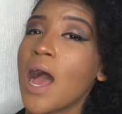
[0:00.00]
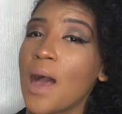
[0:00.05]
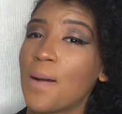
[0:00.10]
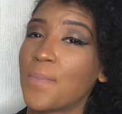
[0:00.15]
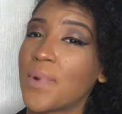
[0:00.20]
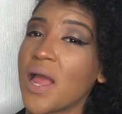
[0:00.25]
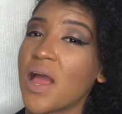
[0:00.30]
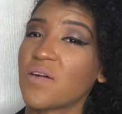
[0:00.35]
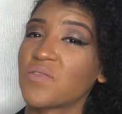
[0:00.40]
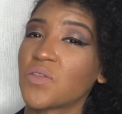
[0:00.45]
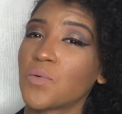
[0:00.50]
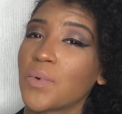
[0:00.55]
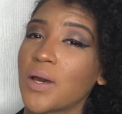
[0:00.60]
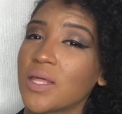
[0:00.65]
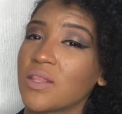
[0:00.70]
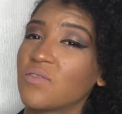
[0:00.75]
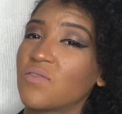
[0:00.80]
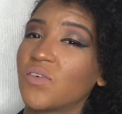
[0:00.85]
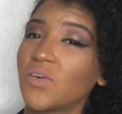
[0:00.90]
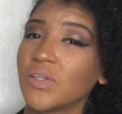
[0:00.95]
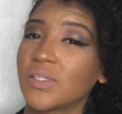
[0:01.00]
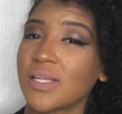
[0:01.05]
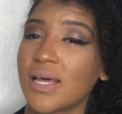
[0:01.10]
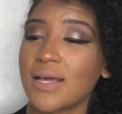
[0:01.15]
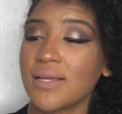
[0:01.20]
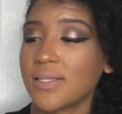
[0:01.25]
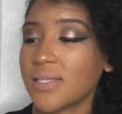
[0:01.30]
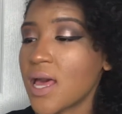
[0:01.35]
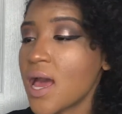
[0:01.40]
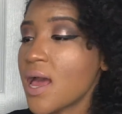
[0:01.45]
I might have to buy the full
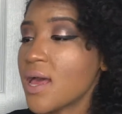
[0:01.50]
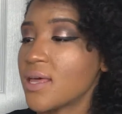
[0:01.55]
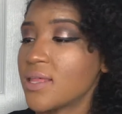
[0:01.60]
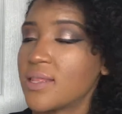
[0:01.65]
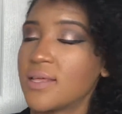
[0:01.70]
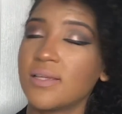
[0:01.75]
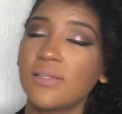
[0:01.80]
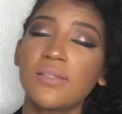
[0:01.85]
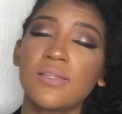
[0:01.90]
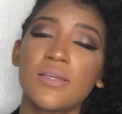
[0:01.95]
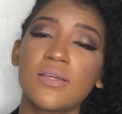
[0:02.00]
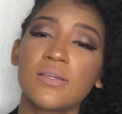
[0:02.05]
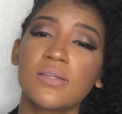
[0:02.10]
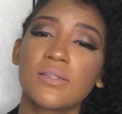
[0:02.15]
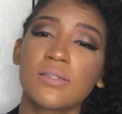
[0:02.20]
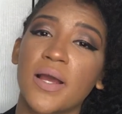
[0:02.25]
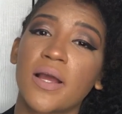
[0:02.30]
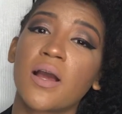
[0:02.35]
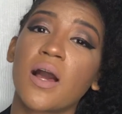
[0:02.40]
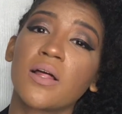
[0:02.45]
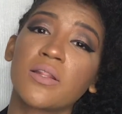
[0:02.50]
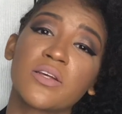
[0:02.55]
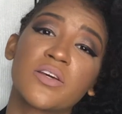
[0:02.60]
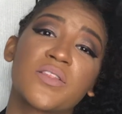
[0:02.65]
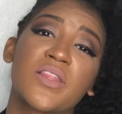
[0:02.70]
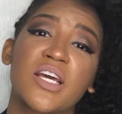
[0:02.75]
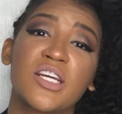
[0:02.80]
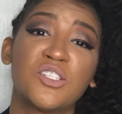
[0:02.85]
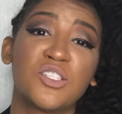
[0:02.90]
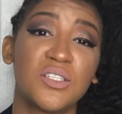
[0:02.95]
size. This is a color
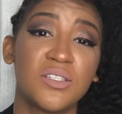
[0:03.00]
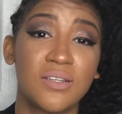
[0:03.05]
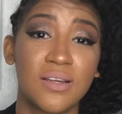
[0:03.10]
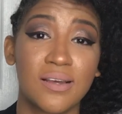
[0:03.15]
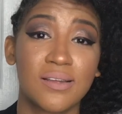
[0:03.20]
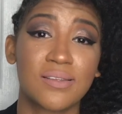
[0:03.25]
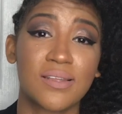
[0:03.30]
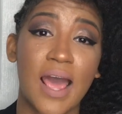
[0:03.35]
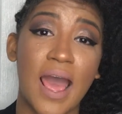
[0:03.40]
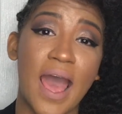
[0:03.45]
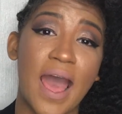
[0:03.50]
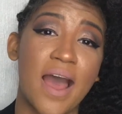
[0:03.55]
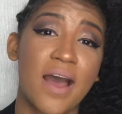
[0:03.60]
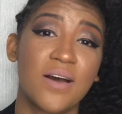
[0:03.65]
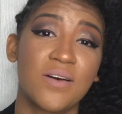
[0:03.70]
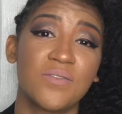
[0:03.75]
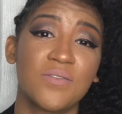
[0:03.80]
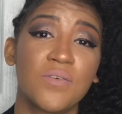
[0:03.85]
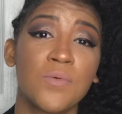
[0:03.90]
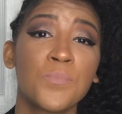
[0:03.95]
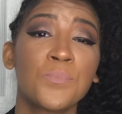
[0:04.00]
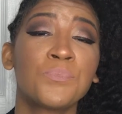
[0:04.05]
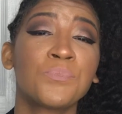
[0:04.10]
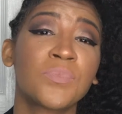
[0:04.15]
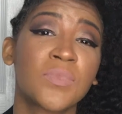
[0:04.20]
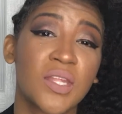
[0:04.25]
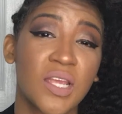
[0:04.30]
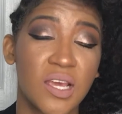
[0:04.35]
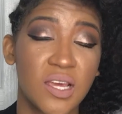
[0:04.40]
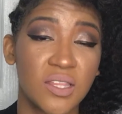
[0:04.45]
that she does have
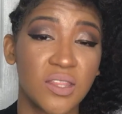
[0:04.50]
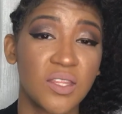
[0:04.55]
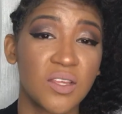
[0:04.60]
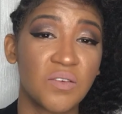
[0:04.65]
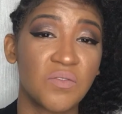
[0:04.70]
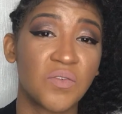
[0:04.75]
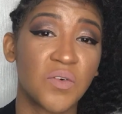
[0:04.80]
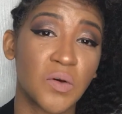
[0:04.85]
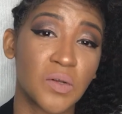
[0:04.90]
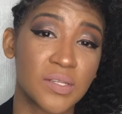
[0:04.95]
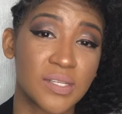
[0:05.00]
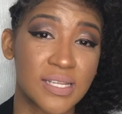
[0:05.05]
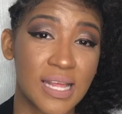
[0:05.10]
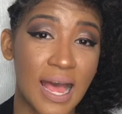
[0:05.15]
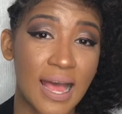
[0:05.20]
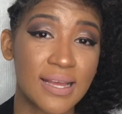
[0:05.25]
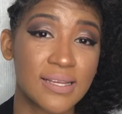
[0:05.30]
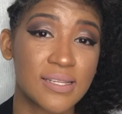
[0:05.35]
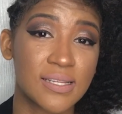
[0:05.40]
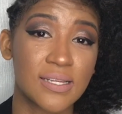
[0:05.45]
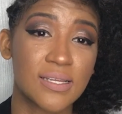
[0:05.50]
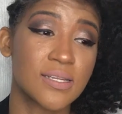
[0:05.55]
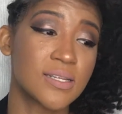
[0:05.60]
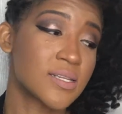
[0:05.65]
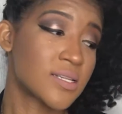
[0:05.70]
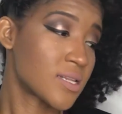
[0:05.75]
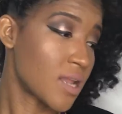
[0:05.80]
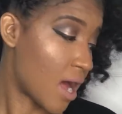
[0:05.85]
in the full sizes.